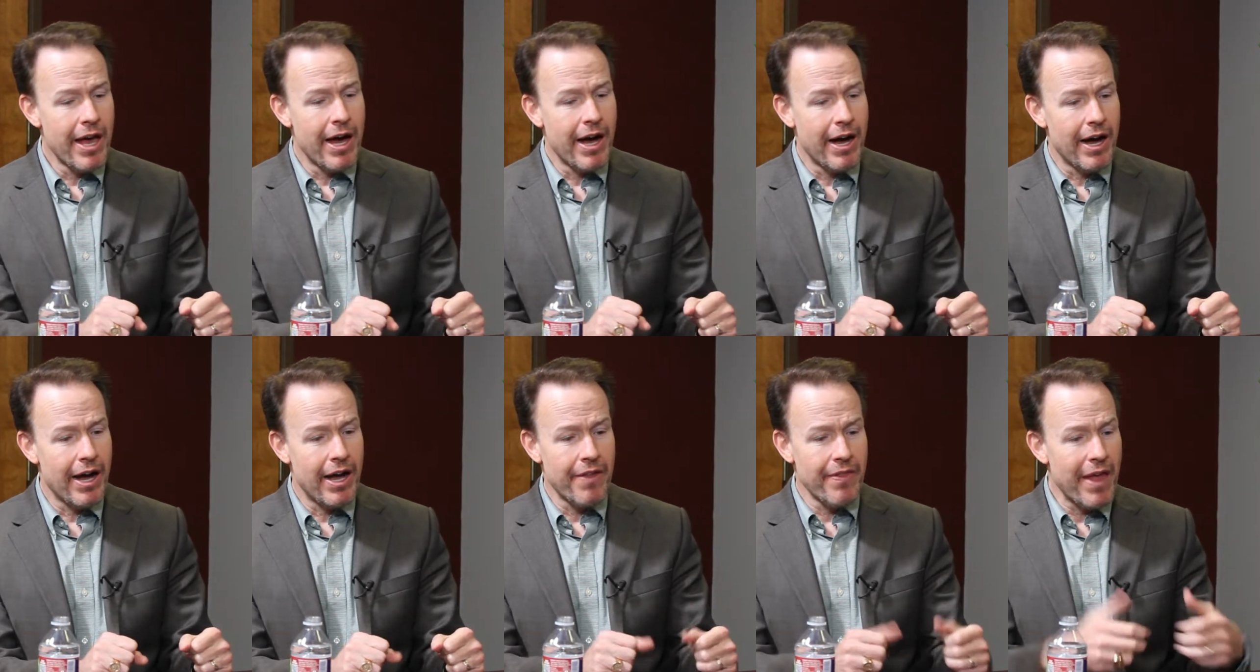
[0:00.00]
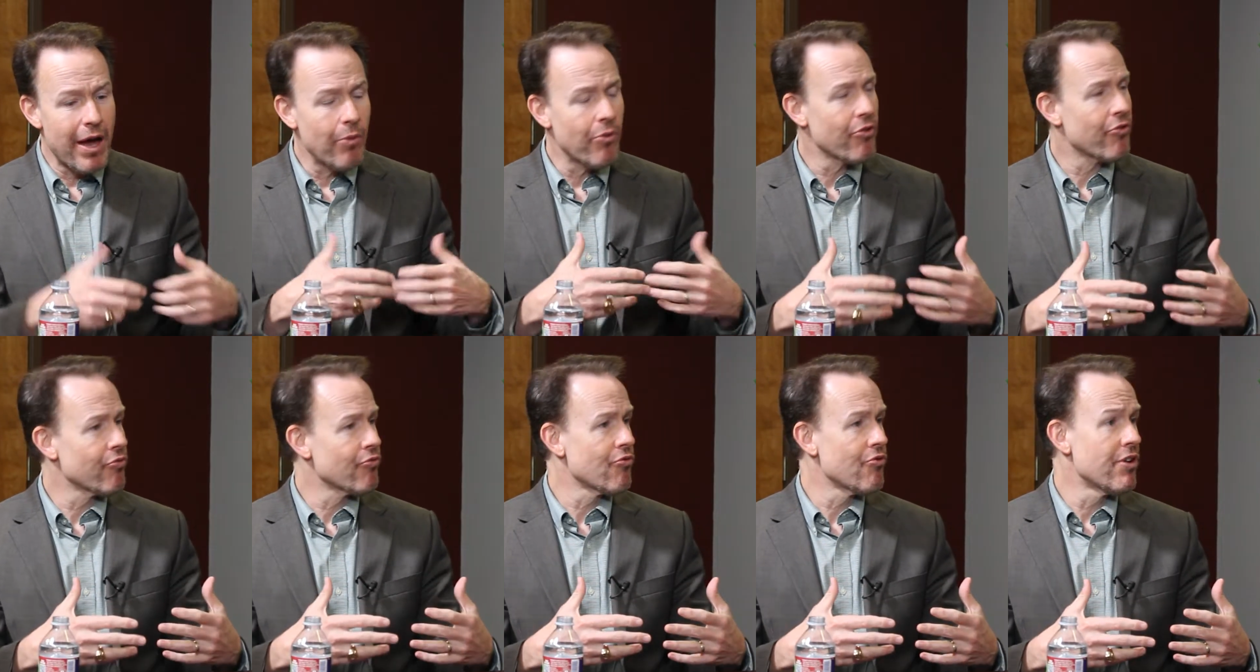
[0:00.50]
And that
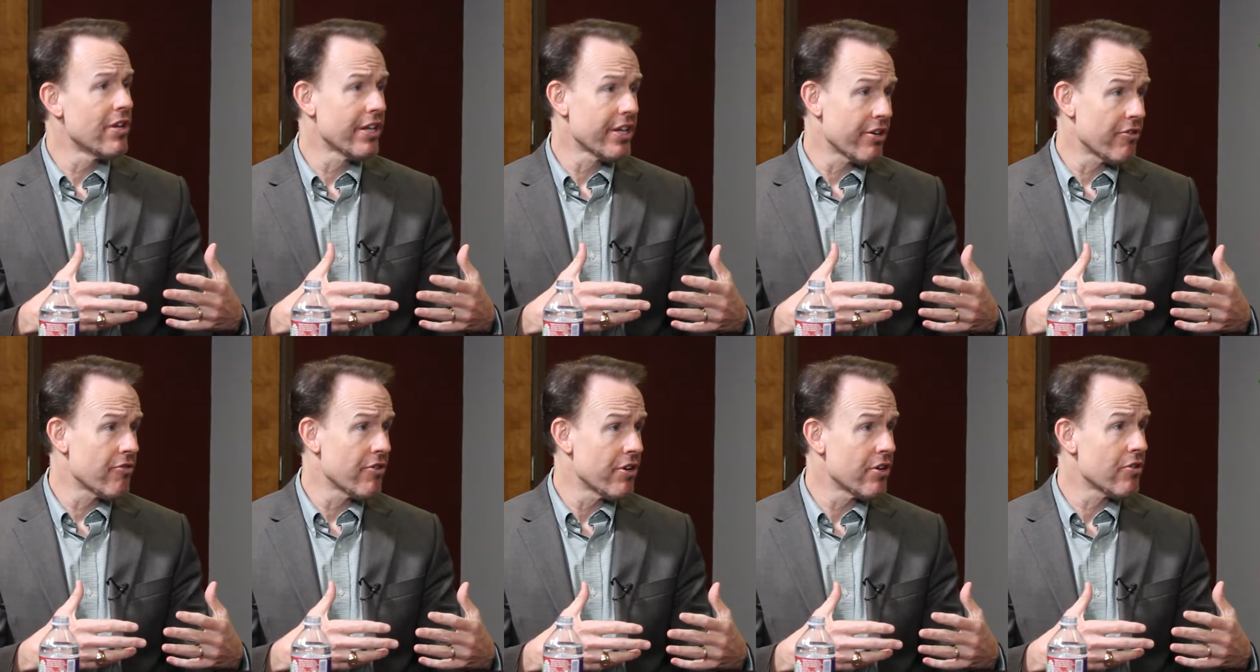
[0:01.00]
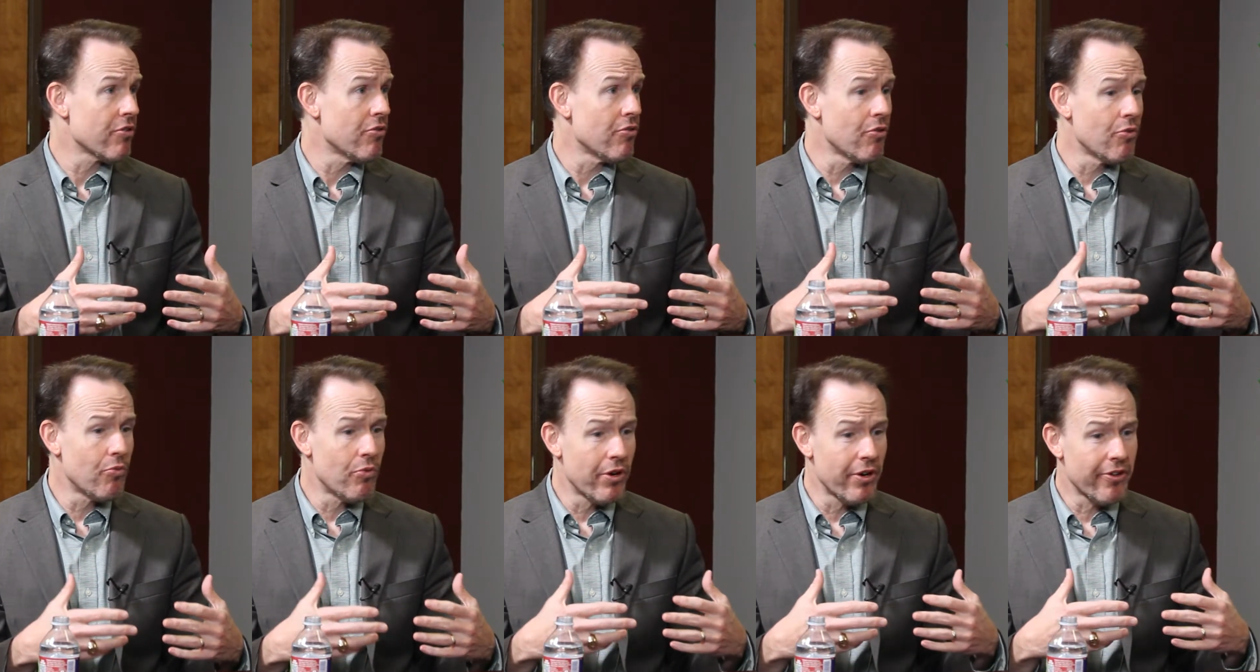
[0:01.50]
was really
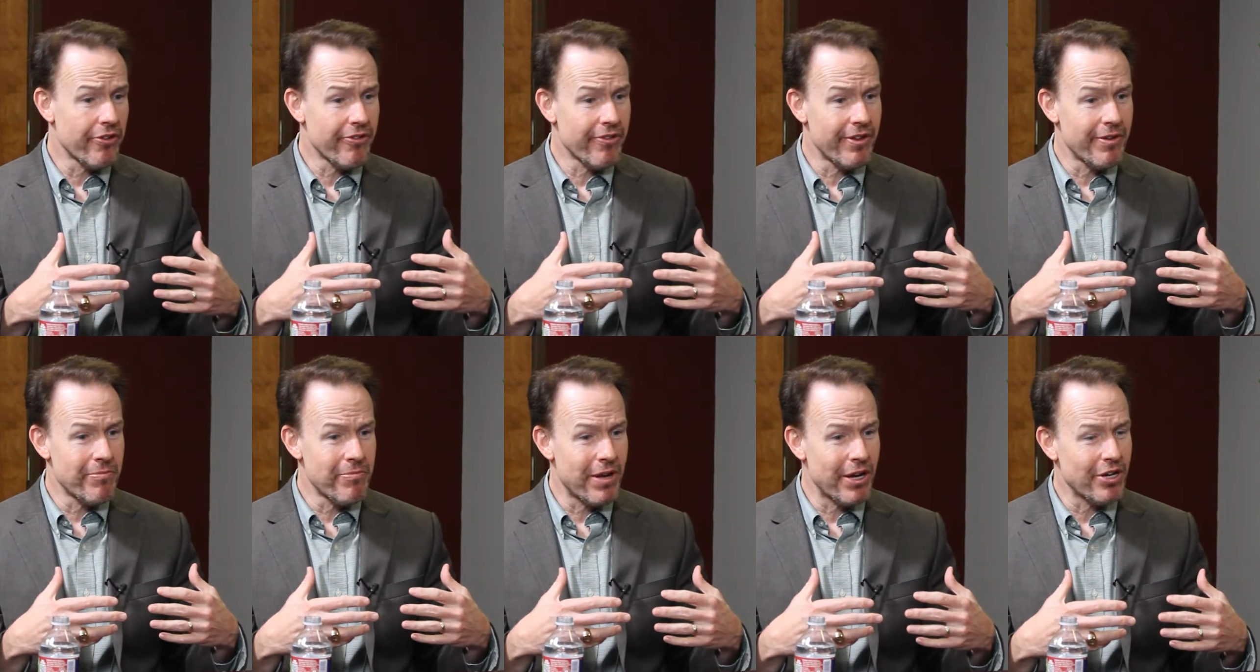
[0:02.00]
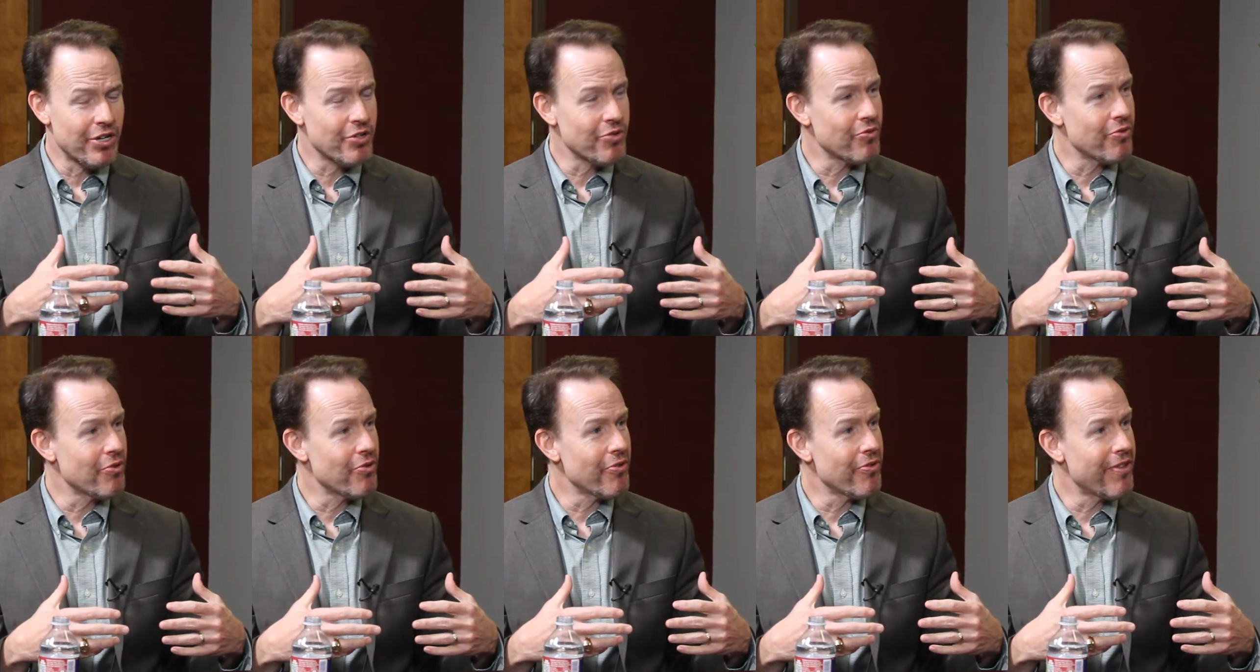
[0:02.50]
critical, was to make
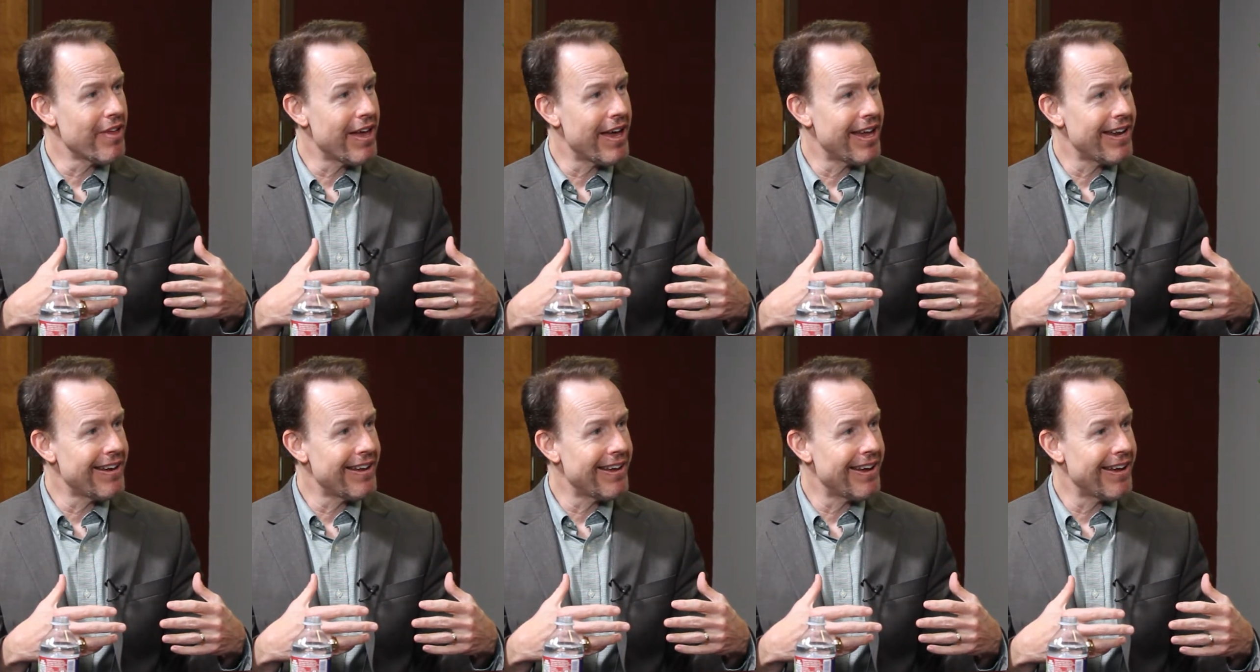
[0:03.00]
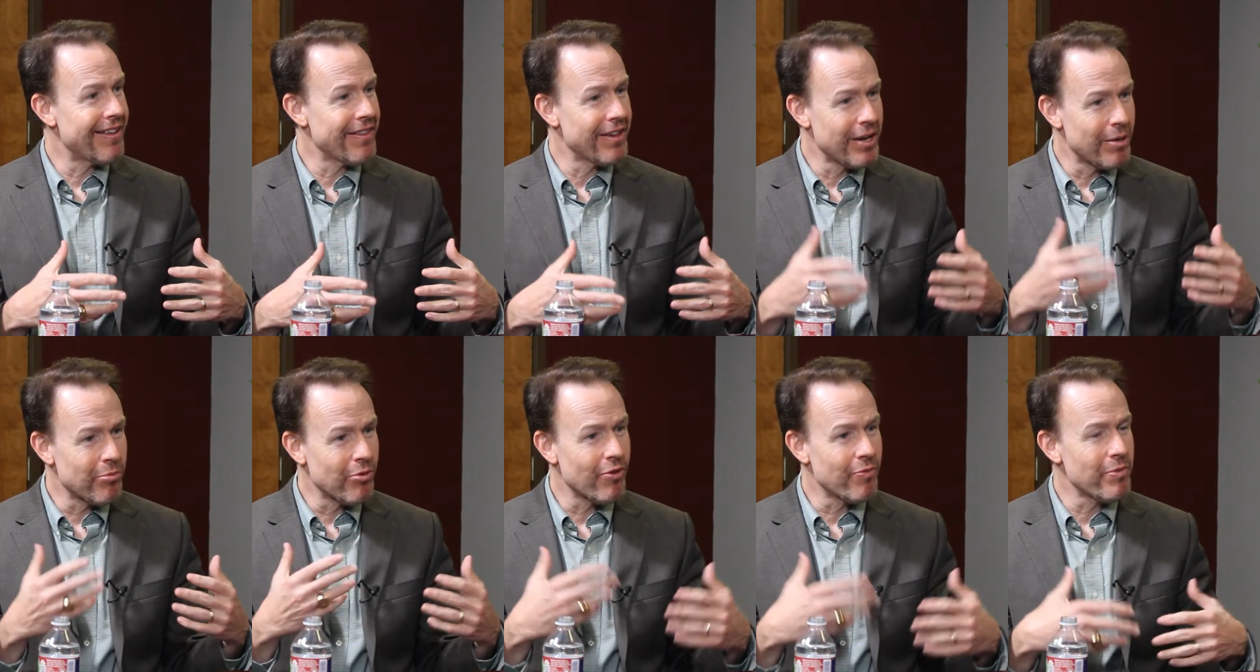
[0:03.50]
sure that the
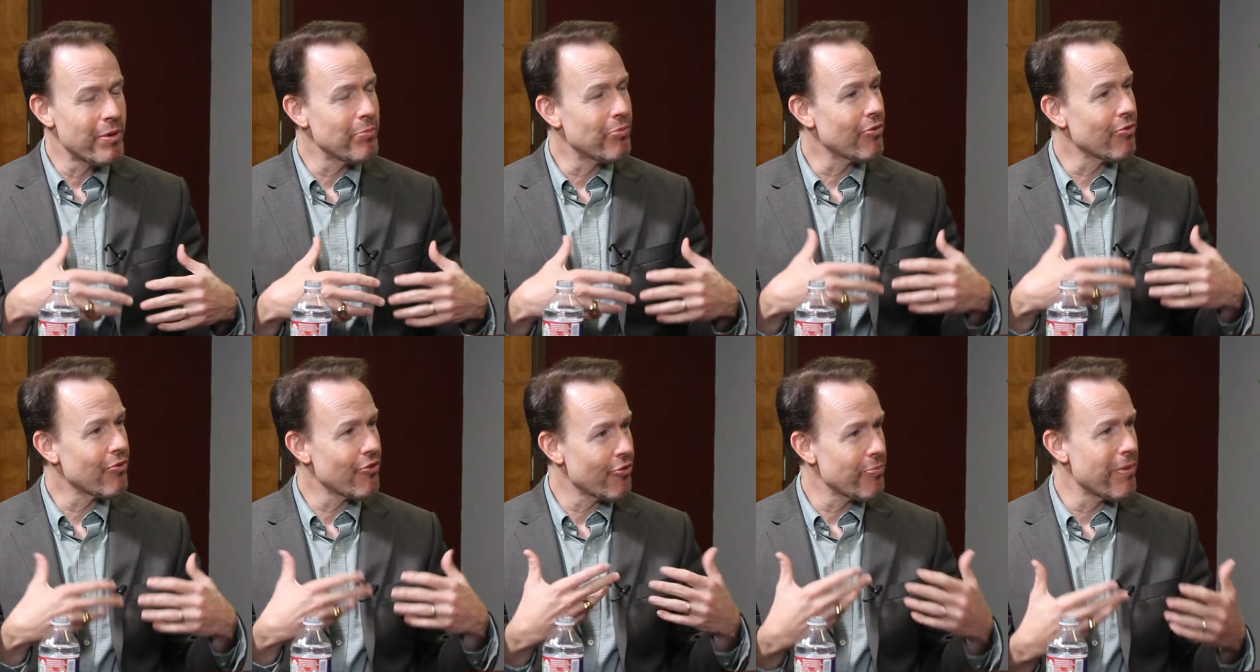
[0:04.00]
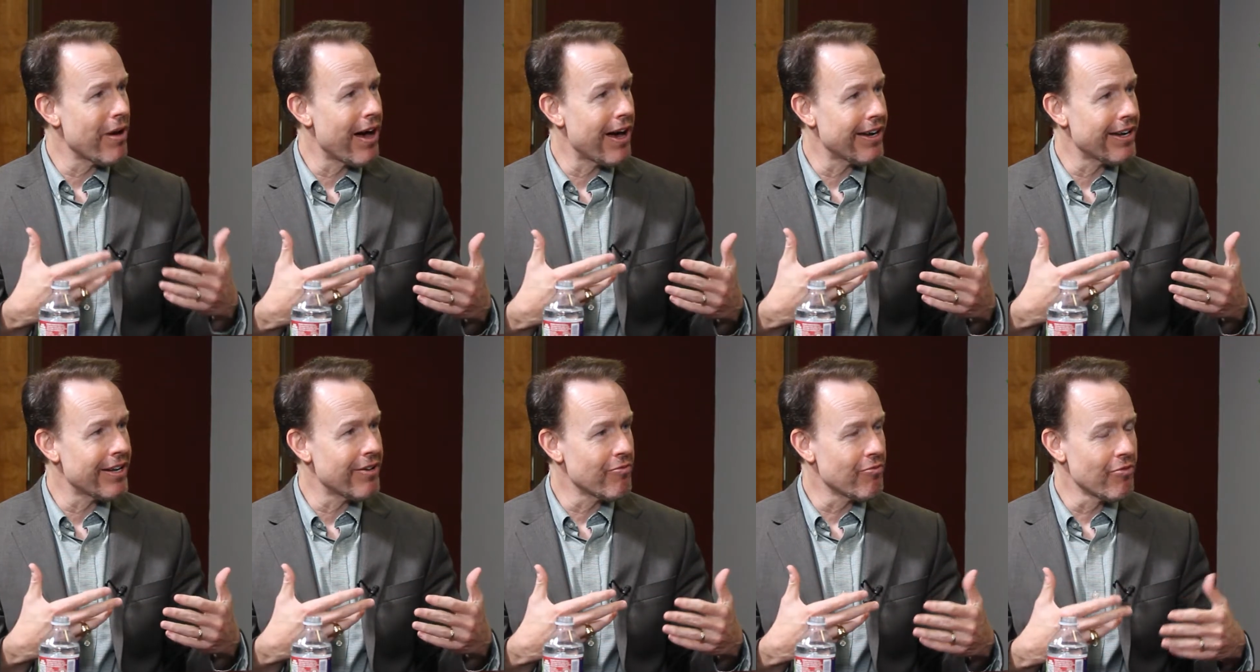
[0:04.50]
number of people
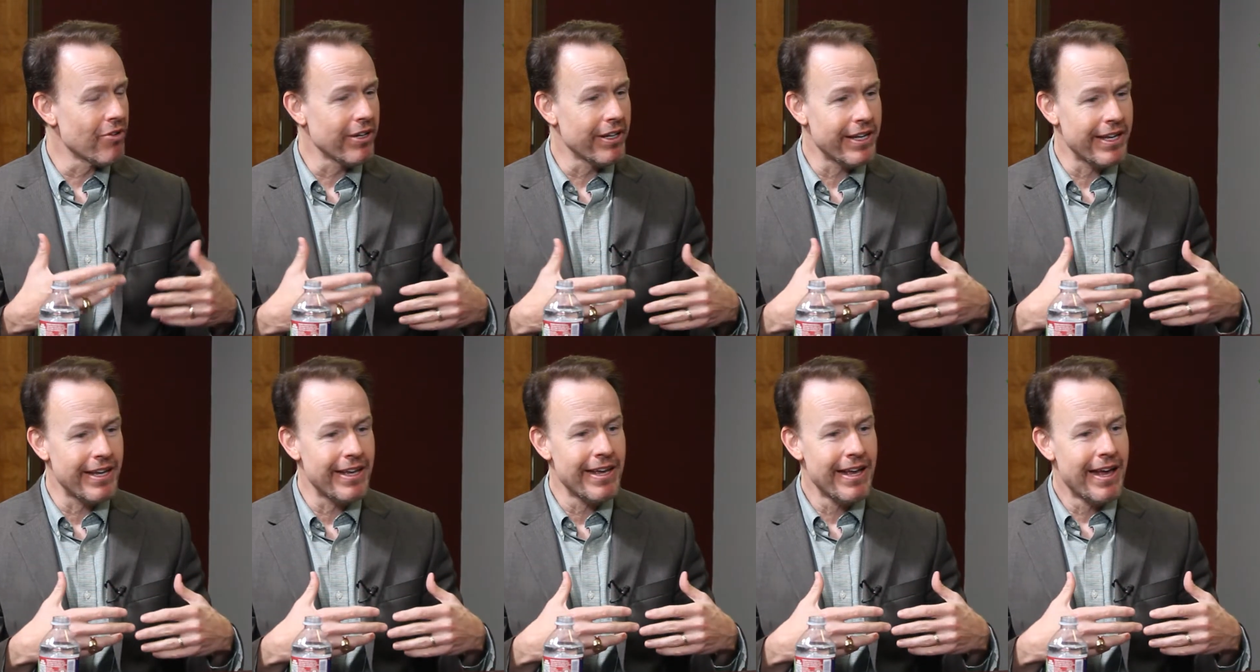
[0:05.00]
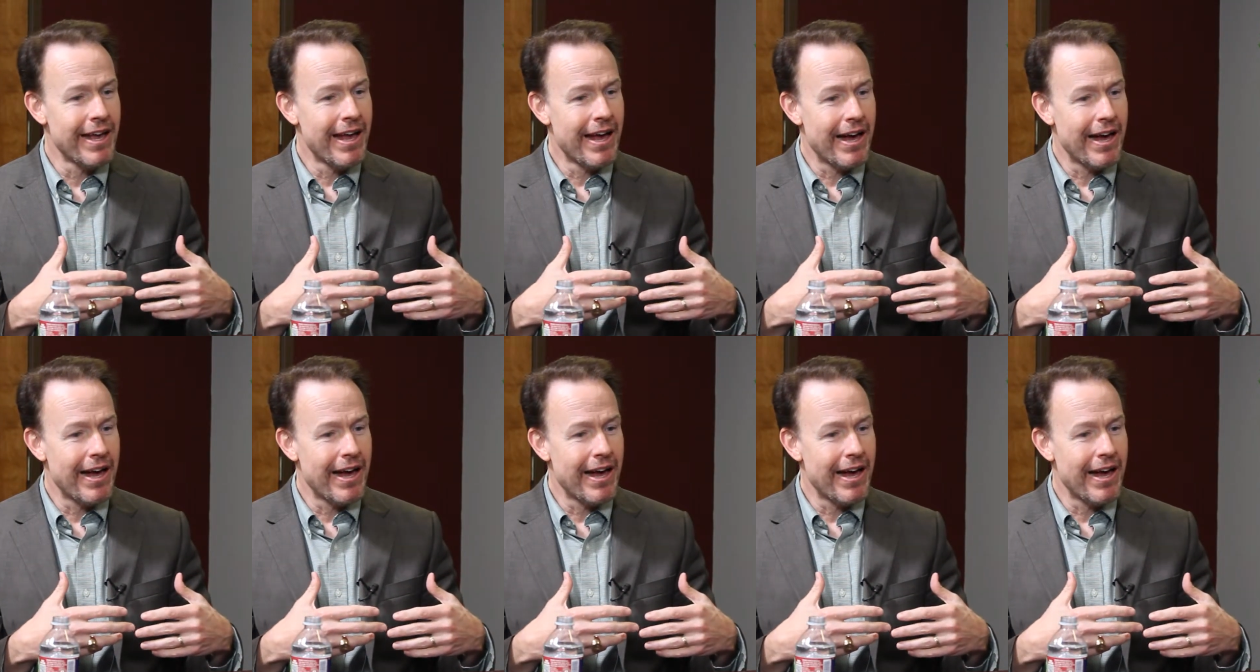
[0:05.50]
responding really